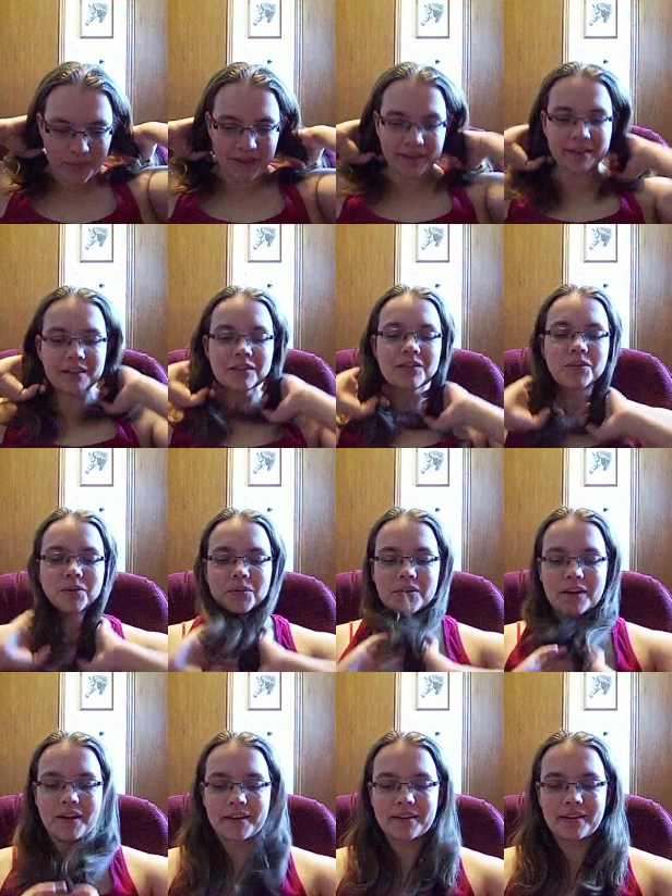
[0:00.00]
week alone,
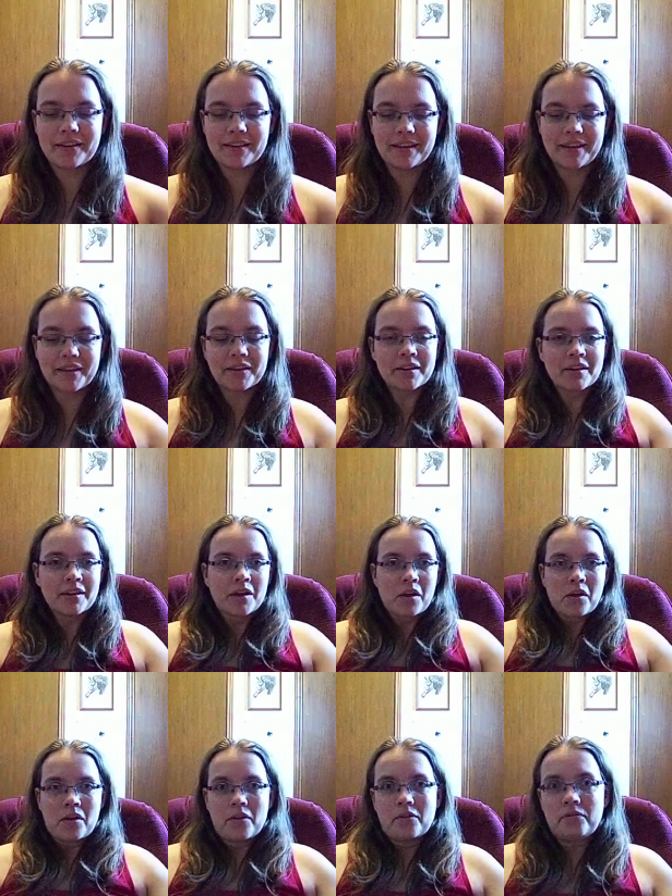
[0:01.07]
I got like
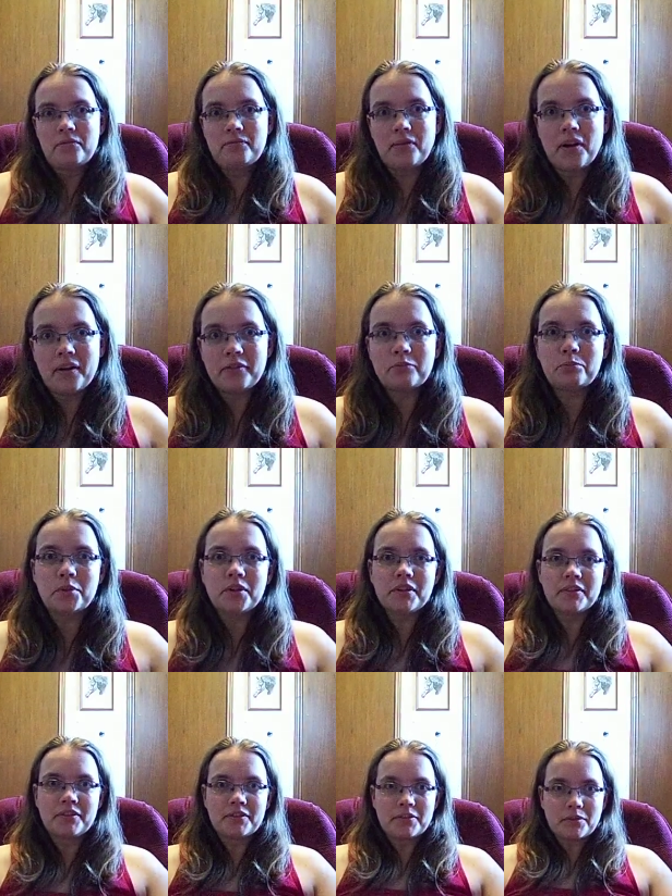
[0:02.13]
five
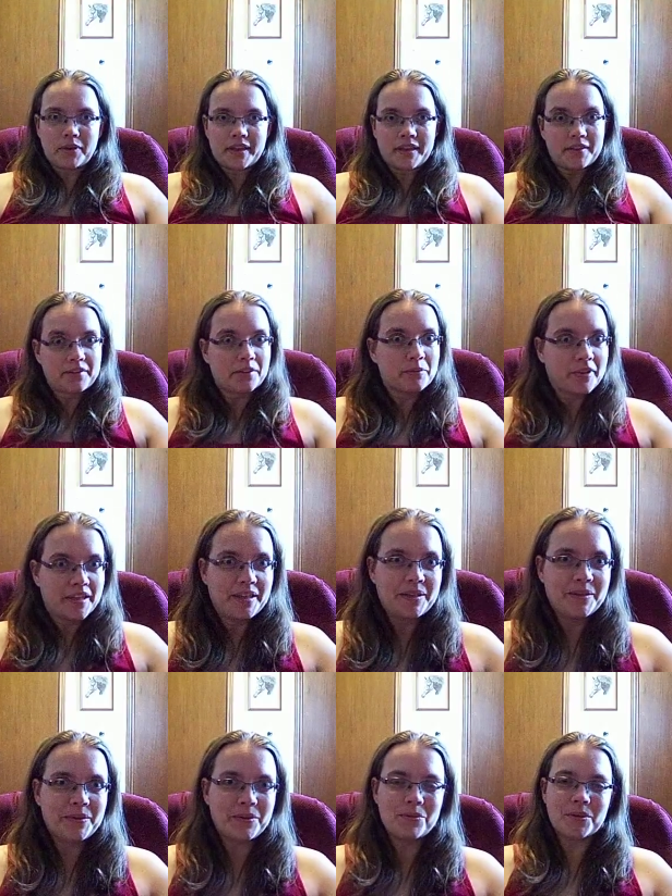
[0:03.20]
books, so I guess I'm ready to
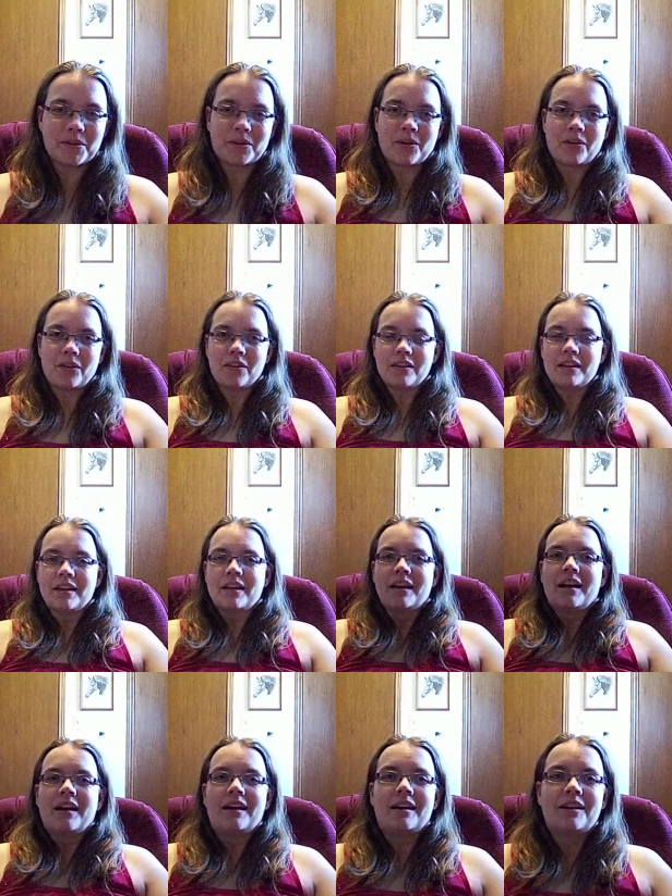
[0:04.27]
do a book haul.
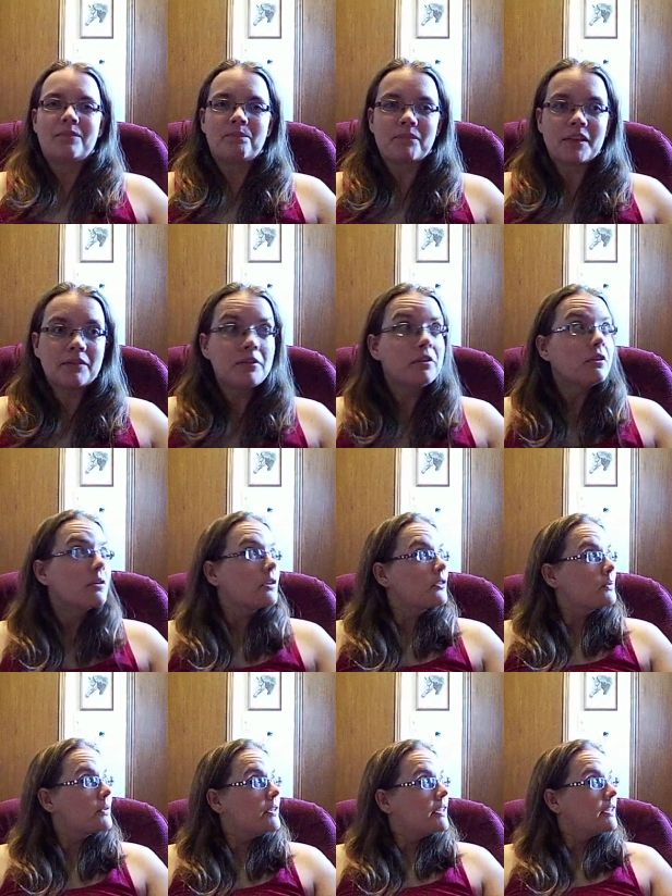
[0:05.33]
Um, if you
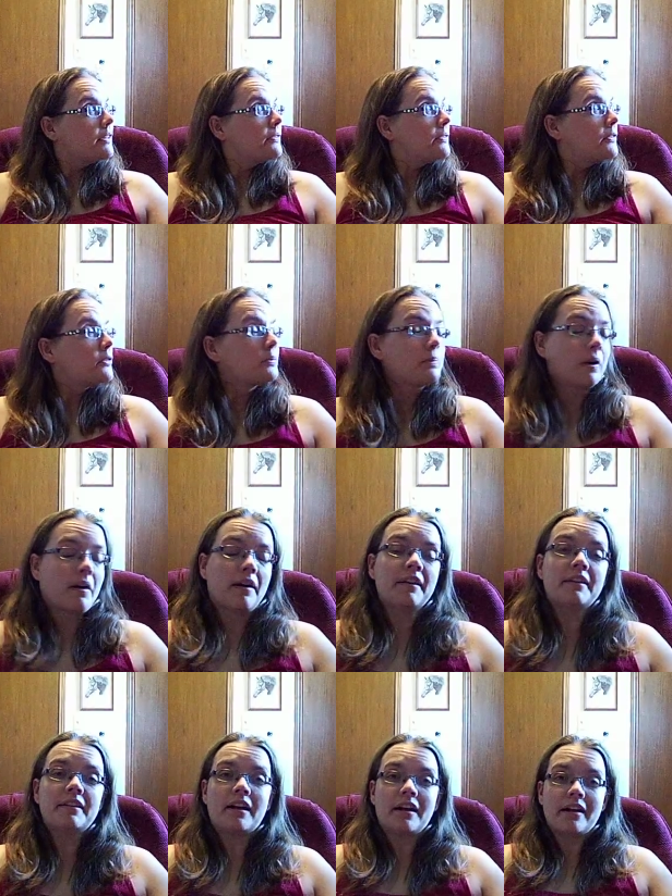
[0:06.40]
notice, we're in a different
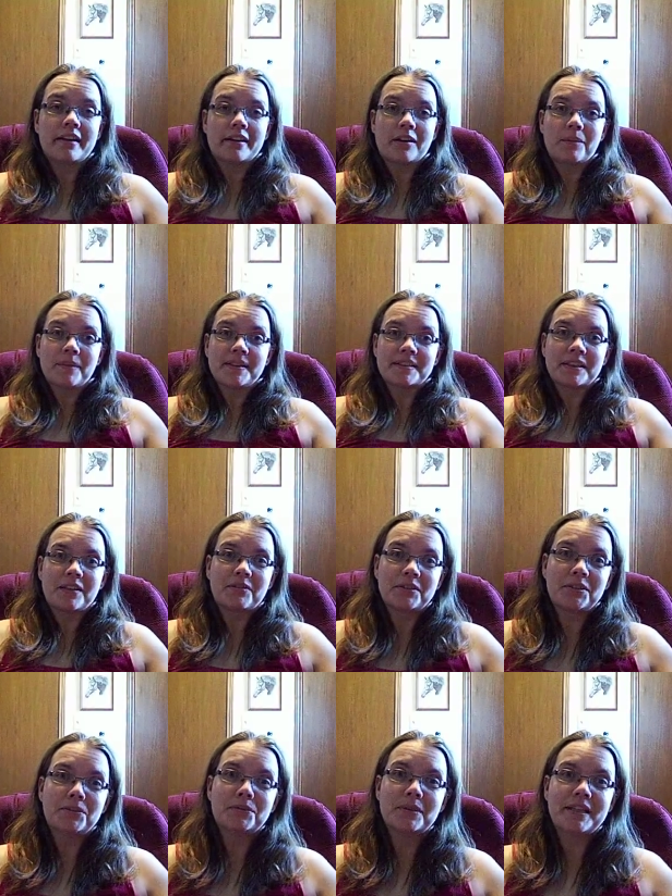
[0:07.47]
spot. I got myself a
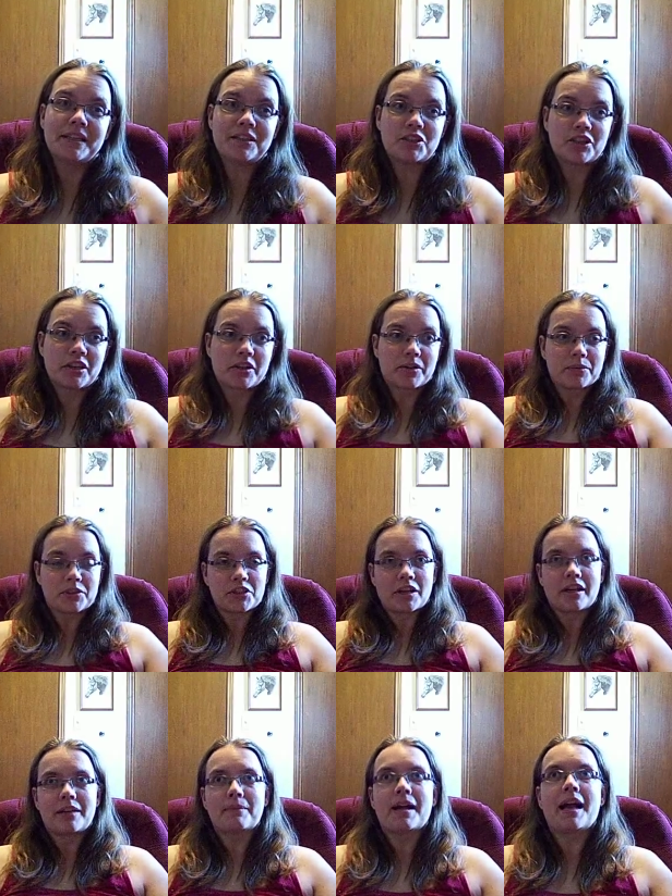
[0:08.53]
new reading chair, which
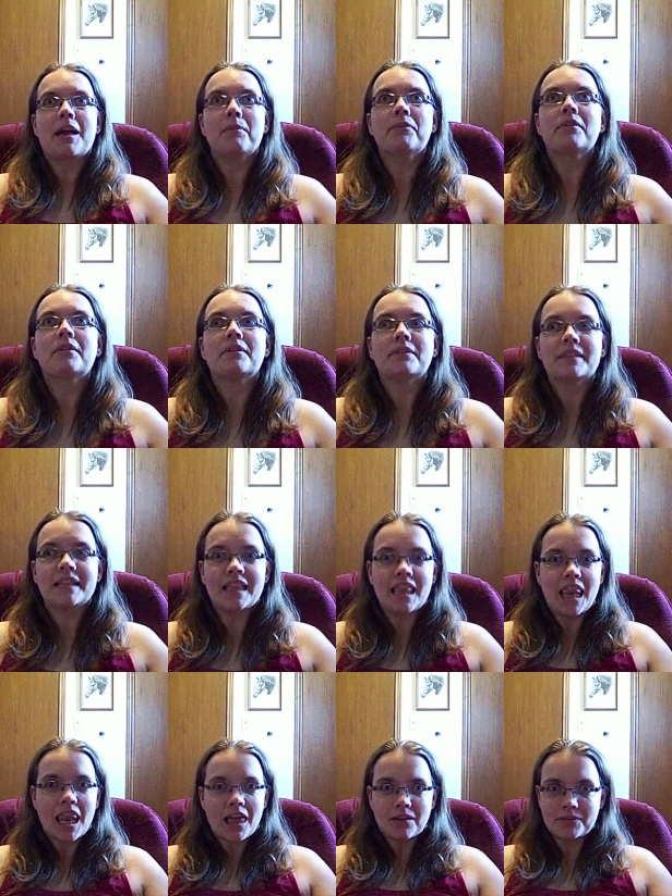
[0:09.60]
I am absolutely
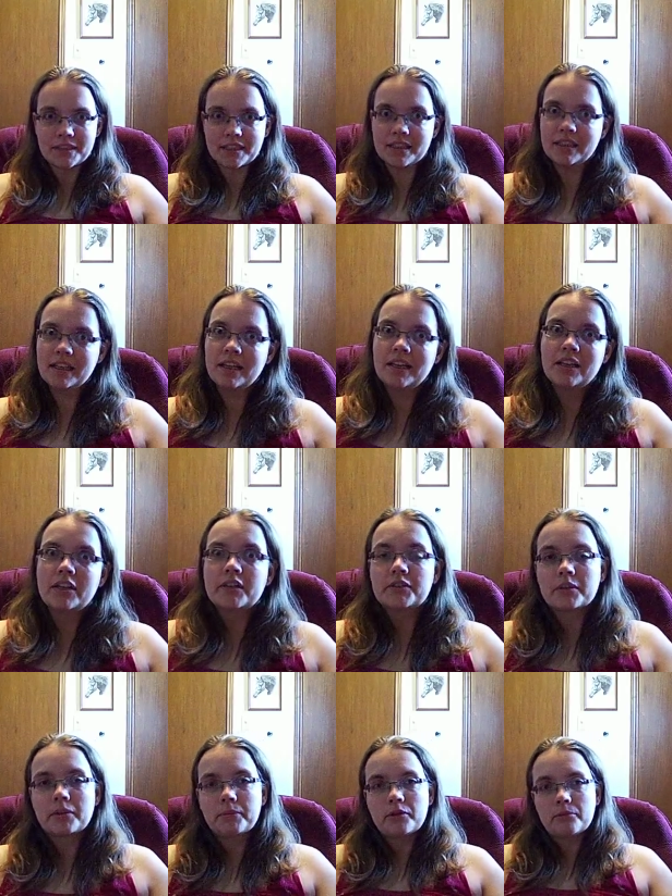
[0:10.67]
loving.
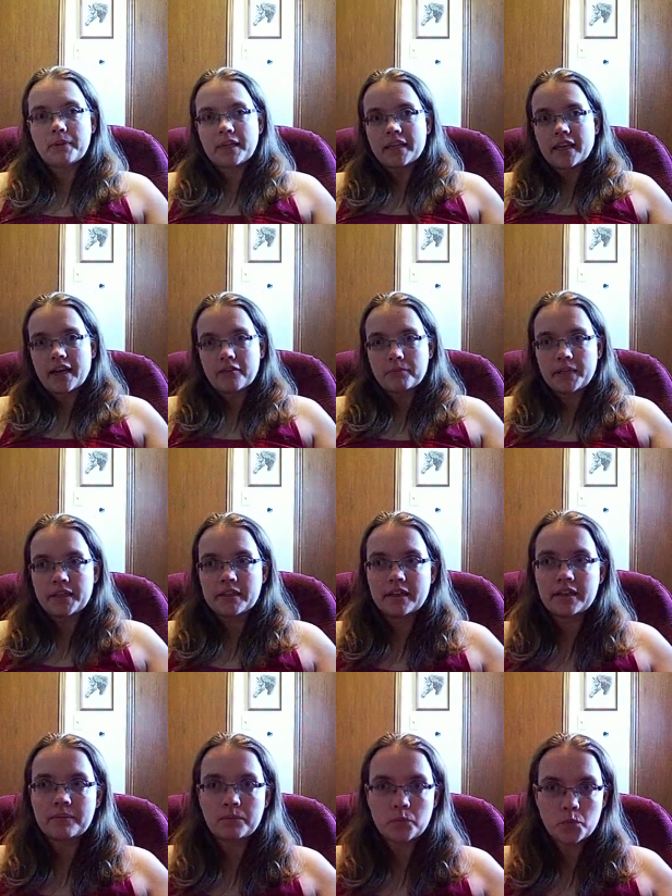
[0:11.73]
So I've been spending half my
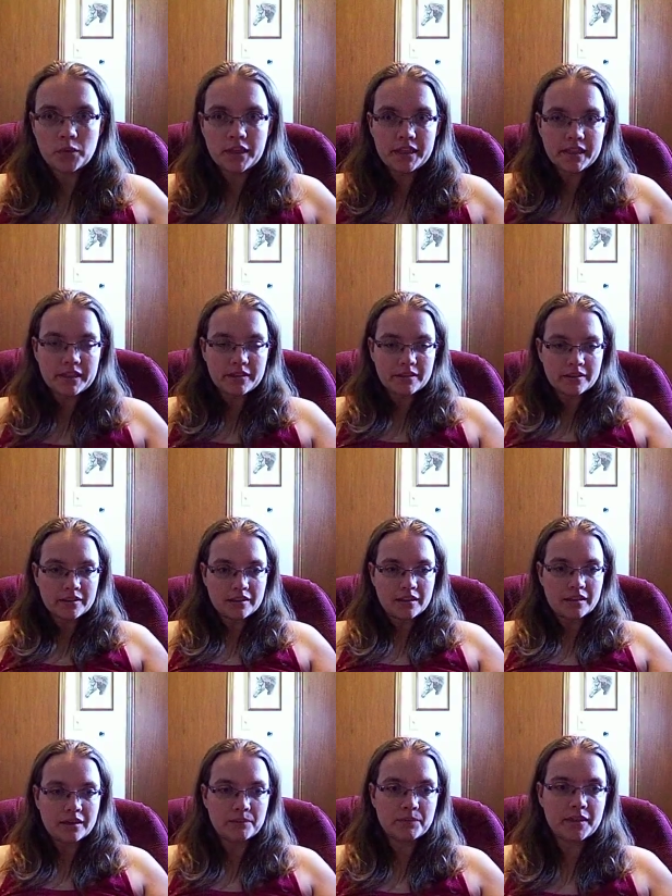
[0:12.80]
time reading
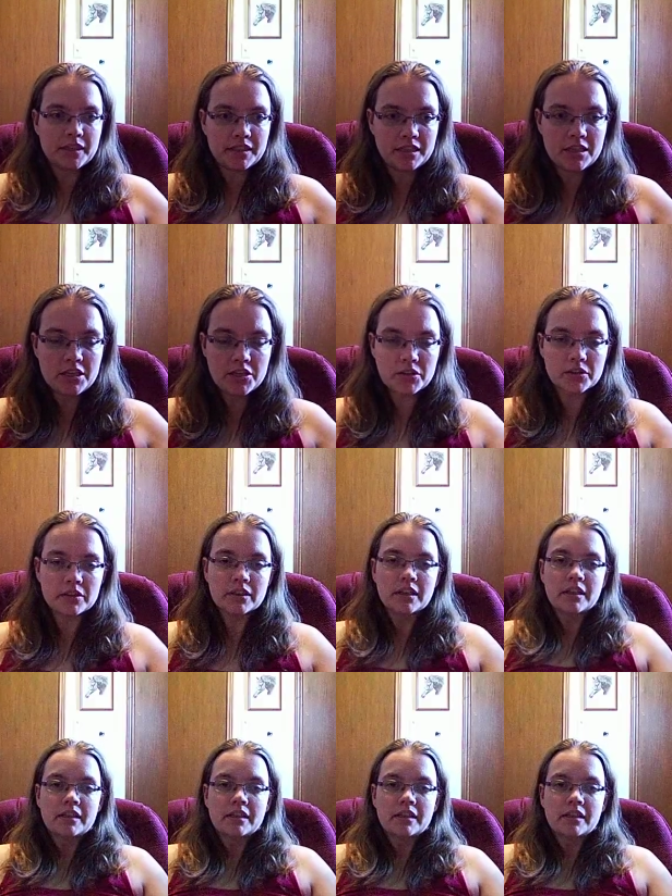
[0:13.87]
um, in here